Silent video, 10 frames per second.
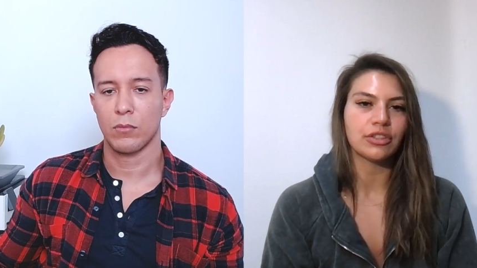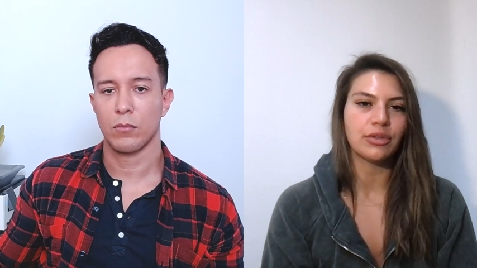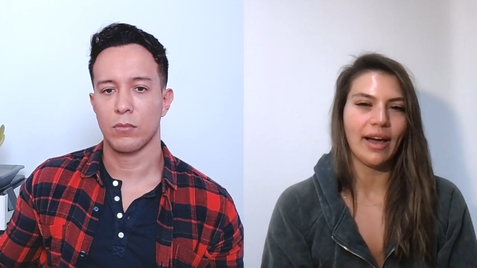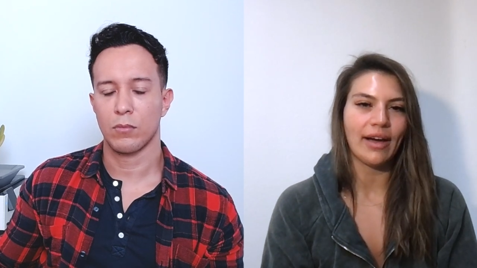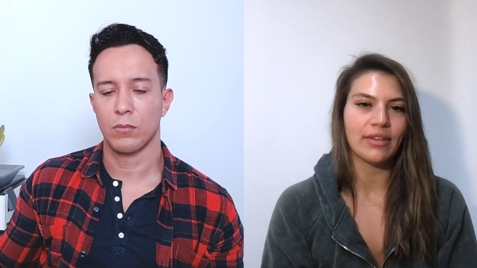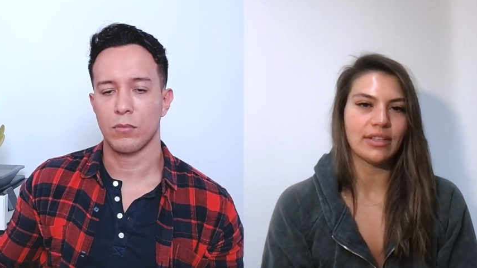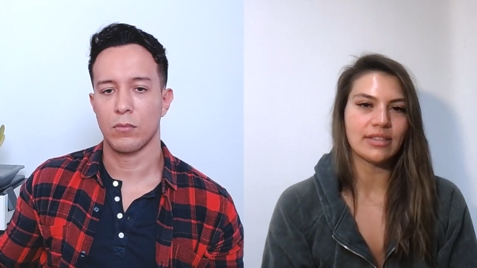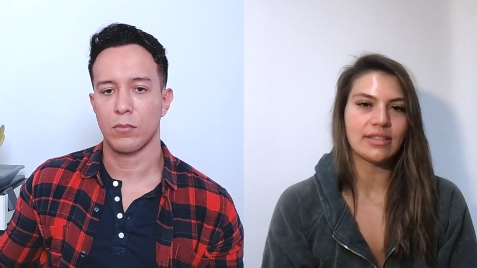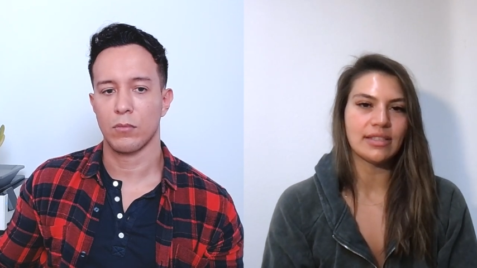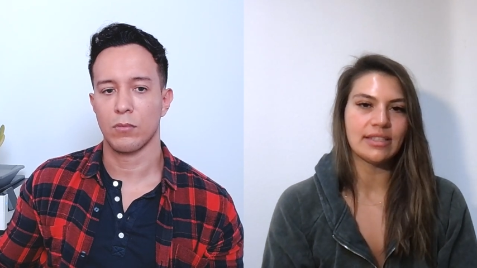Speaker 1: You have it's
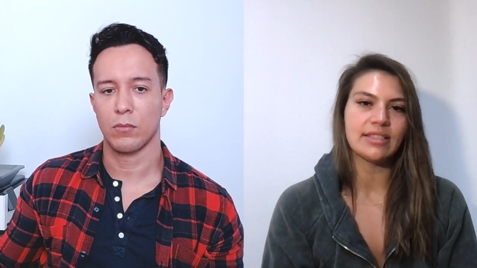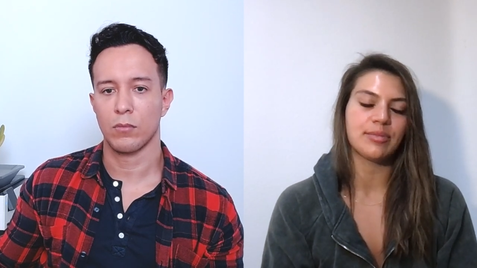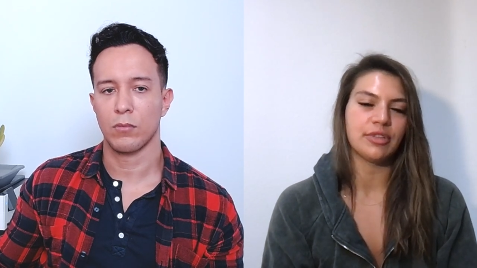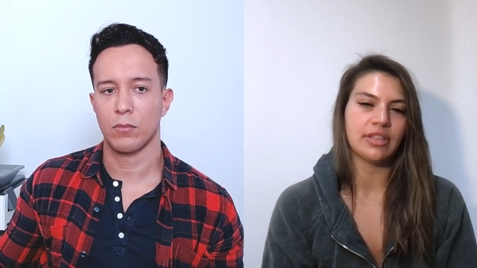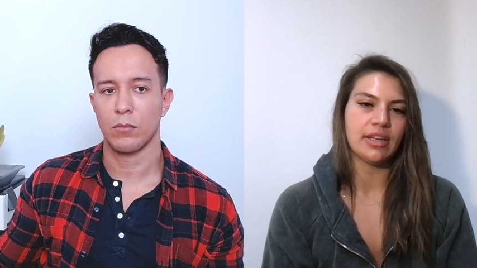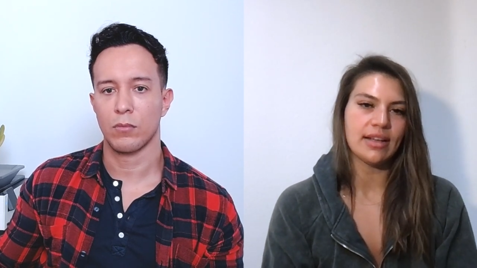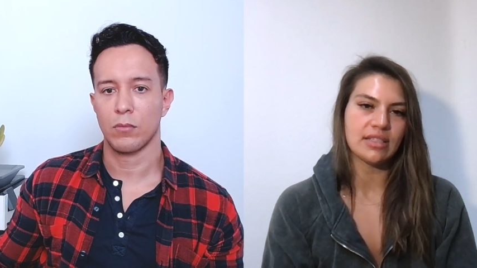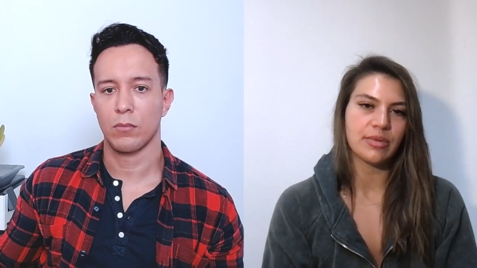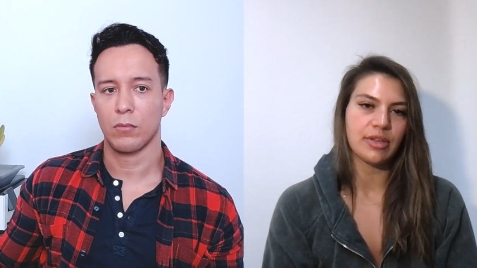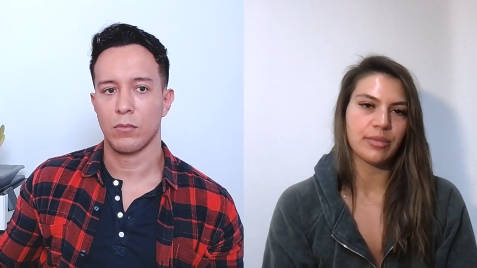the discipline that has to
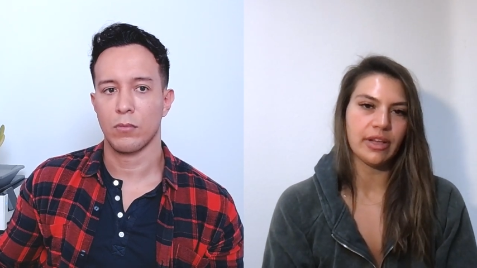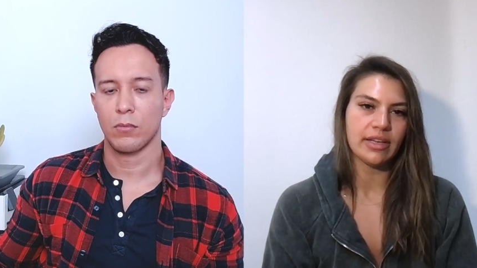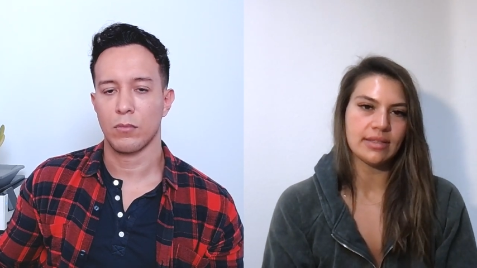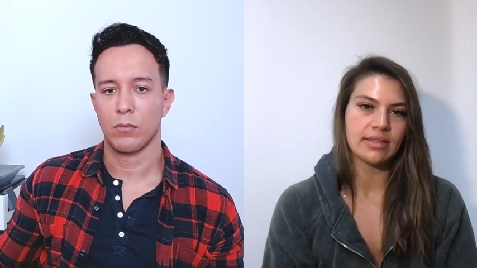be in place.